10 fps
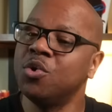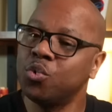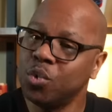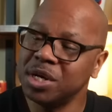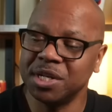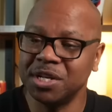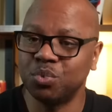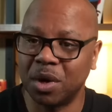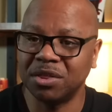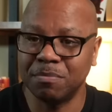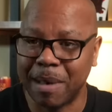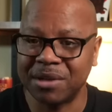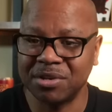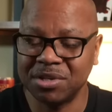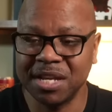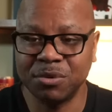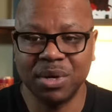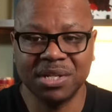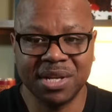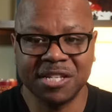which is what the passage says. When
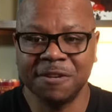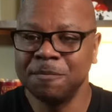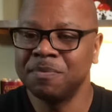it says,